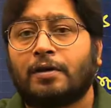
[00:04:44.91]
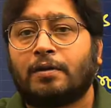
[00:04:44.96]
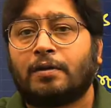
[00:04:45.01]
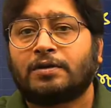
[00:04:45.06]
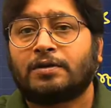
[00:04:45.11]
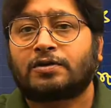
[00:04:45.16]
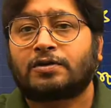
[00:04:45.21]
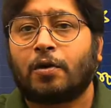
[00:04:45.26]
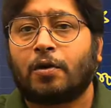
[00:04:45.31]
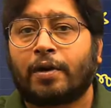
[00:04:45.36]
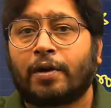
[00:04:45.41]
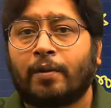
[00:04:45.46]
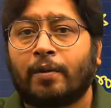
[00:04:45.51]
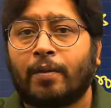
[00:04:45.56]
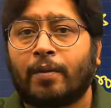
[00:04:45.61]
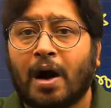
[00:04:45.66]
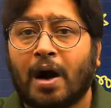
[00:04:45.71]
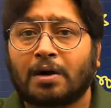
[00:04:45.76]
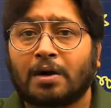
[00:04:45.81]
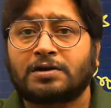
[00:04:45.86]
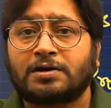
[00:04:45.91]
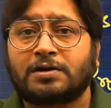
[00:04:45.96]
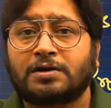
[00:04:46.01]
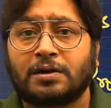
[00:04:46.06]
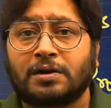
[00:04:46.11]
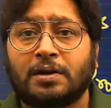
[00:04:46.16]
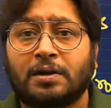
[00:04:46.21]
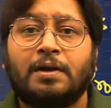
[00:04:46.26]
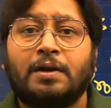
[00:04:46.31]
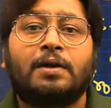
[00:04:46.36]
scoring marks
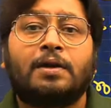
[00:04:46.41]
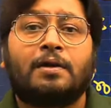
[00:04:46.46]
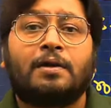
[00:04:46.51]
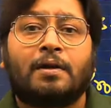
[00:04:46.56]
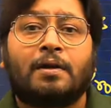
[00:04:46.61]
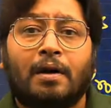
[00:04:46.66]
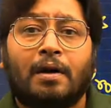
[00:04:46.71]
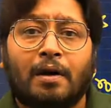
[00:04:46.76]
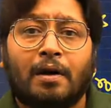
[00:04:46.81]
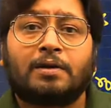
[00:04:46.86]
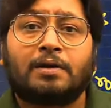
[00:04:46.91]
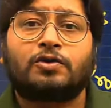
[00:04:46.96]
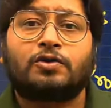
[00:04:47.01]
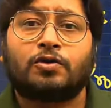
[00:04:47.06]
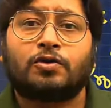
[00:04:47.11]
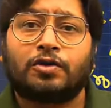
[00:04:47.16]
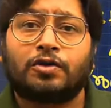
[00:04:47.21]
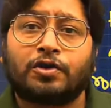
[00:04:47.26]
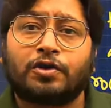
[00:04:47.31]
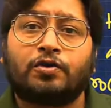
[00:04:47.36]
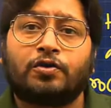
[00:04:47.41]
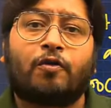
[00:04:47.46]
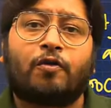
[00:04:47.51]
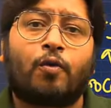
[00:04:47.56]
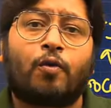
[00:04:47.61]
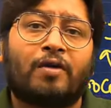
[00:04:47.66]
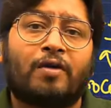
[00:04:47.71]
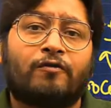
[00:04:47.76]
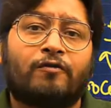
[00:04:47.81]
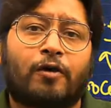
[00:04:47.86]
to the tune of
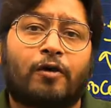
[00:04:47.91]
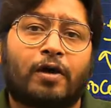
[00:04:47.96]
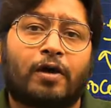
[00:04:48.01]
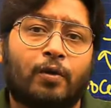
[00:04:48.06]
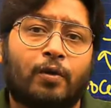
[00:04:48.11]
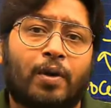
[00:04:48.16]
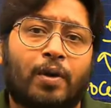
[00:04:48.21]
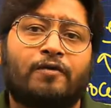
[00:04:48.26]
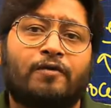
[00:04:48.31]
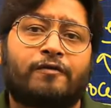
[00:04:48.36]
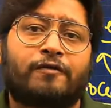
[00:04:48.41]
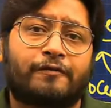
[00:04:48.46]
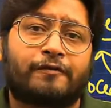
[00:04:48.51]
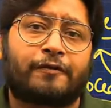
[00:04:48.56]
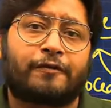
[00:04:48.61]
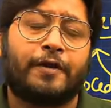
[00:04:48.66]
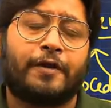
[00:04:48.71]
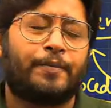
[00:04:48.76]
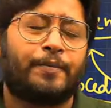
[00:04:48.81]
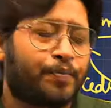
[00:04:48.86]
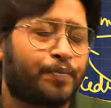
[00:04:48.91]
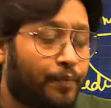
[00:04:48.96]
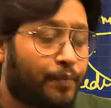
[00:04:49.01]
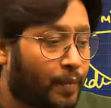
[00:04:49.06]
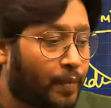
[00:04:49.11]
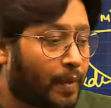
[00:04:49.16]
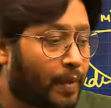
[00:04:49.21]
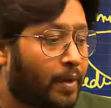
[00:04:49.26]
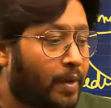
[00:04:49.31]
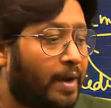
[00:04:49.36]
140, 150,
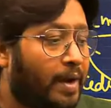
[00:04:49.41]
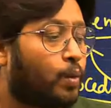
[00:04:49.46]
right?